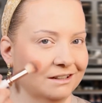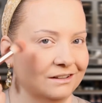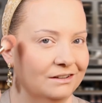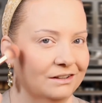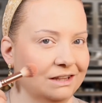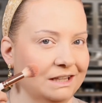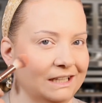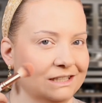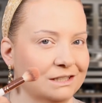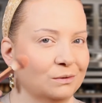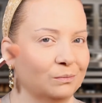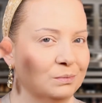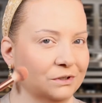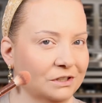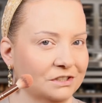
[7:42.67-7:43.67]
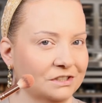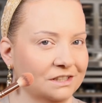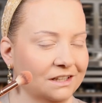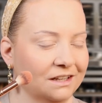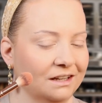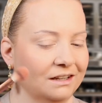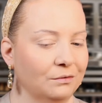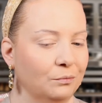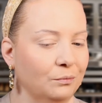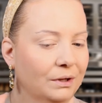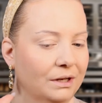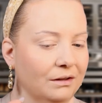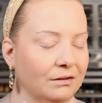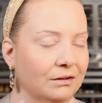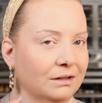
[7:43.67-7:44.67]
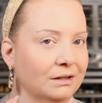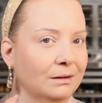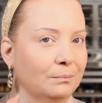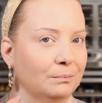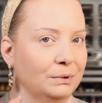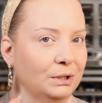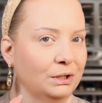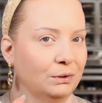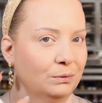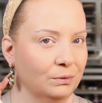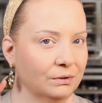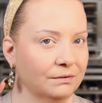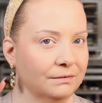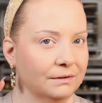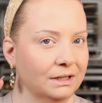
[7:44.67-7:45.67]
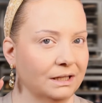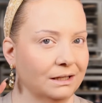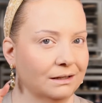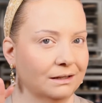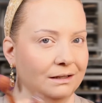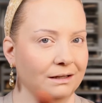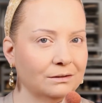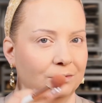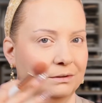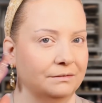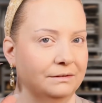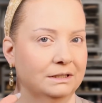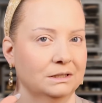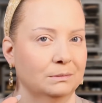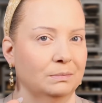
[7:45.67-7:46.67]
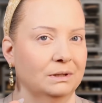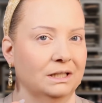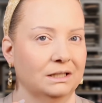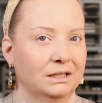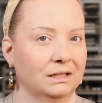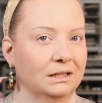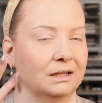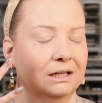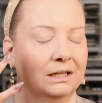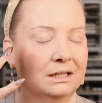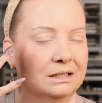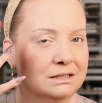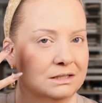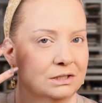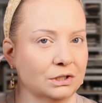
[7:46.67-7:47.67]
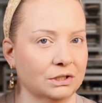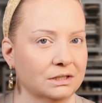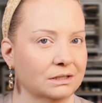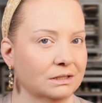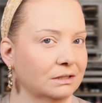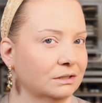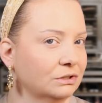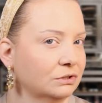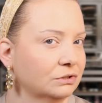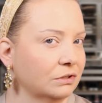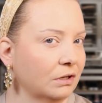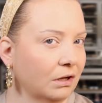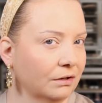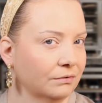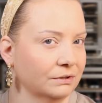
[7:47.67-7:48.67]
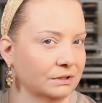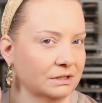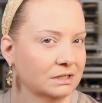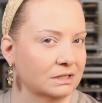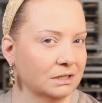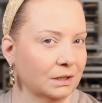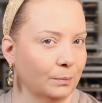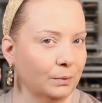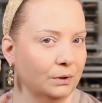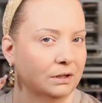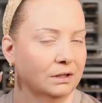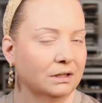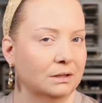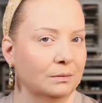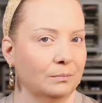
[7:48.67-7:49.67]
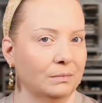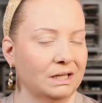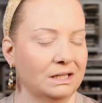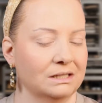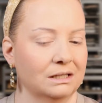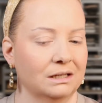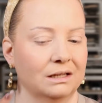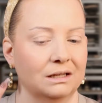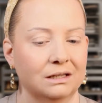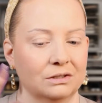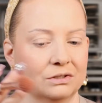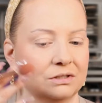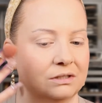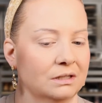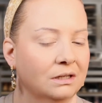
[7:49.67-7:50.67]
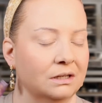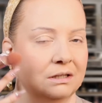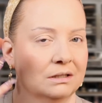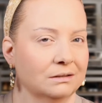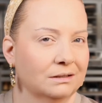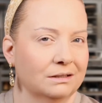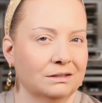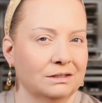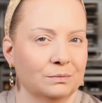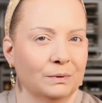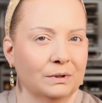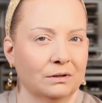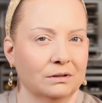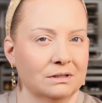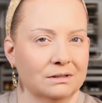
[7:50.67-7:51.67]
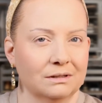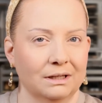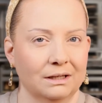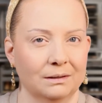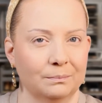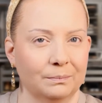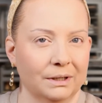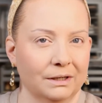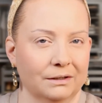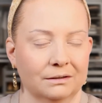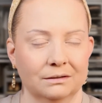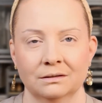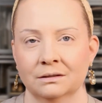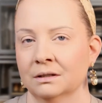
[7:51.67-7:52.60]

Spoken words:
on this brush side went on beautifully, and I don't even need to blend it. Like, it is just soft and supple and amazing, and it's went on like butter.